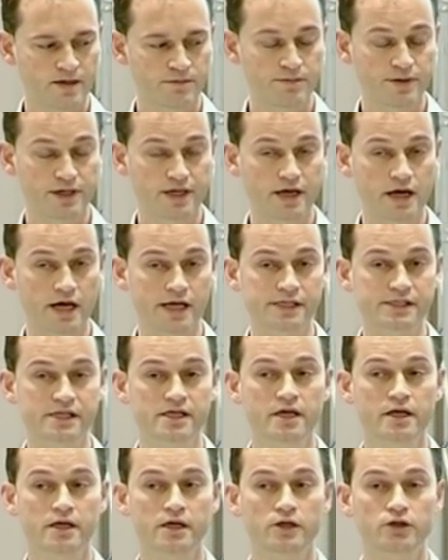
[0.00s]
Because
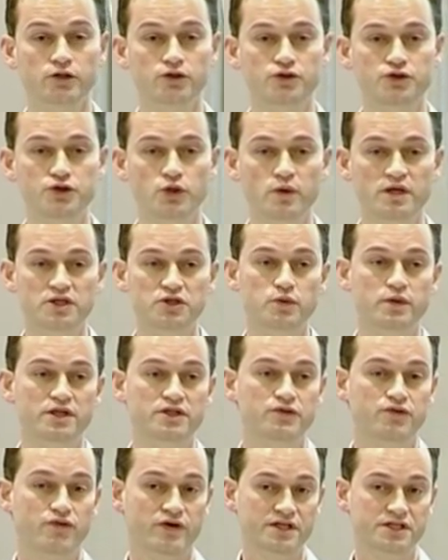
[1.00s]
you do it
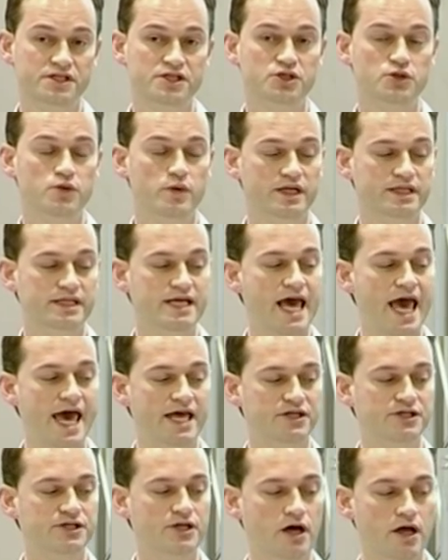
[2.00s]
with, for instance, with
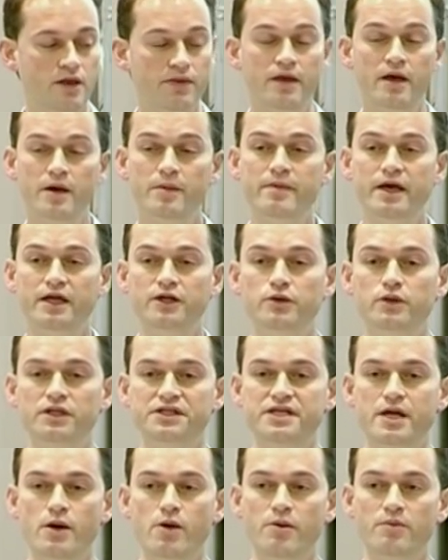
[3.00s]
hands-on manual
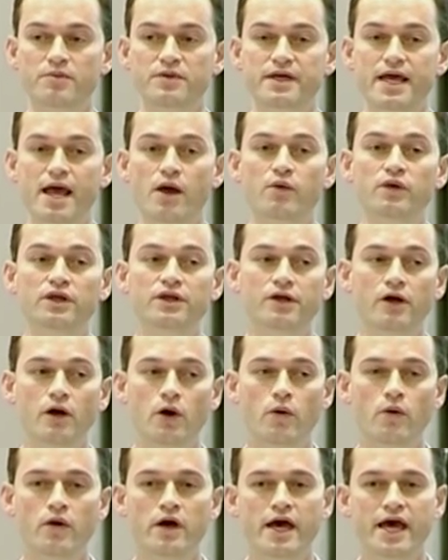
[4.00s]
therapy. And we
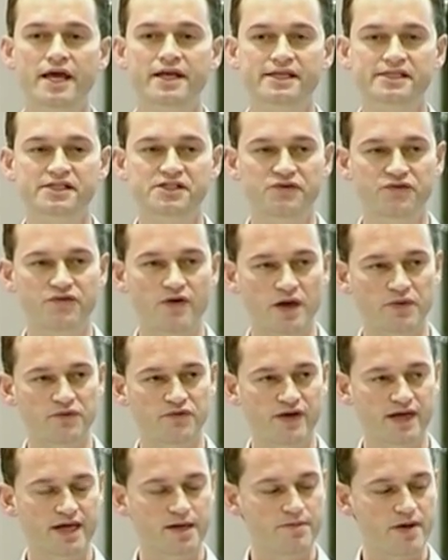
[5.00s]
know, and that's the fun
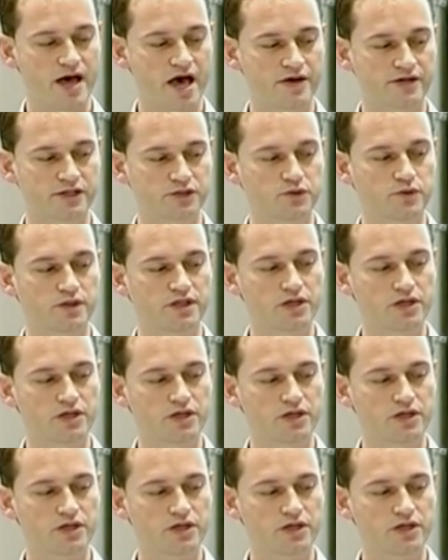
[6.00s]
thing about it, we